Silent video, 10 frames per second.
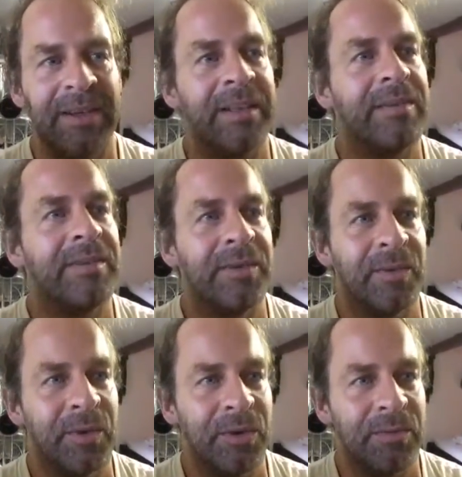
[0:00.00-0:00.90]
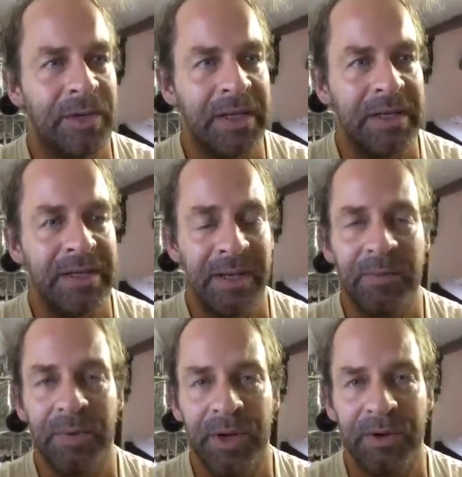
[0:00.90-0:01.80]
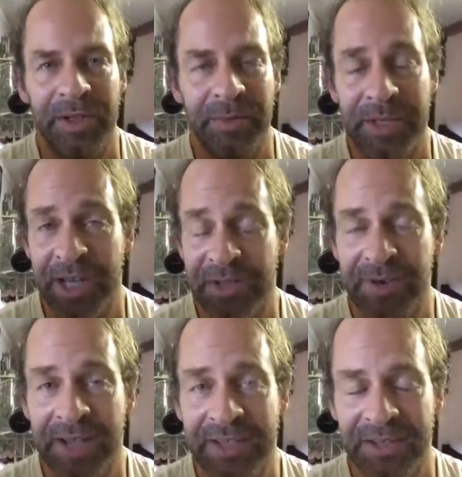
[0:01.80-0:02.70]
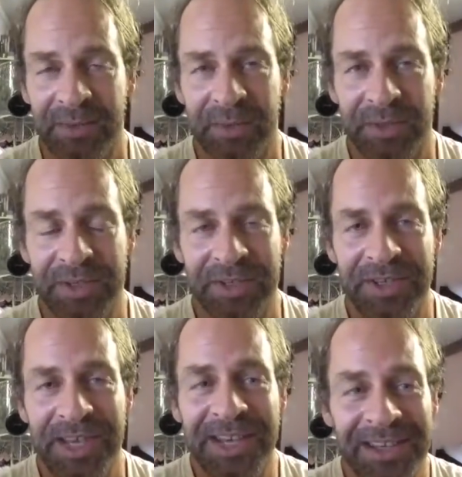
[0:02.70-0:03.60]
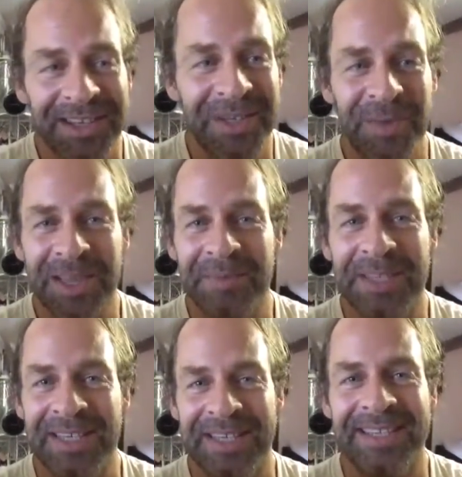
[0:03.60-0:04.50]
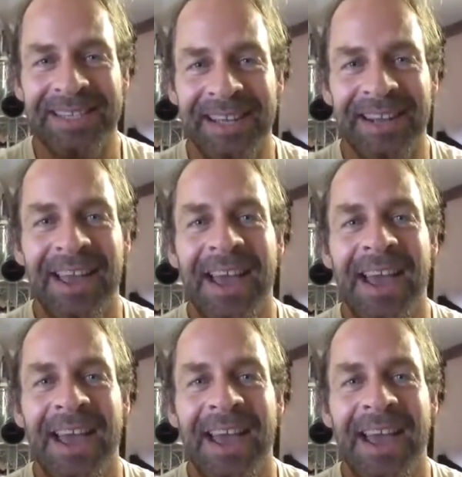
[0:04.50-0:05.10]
I live in a room temporarily which has rats in the walls and the ceilings with limited internet.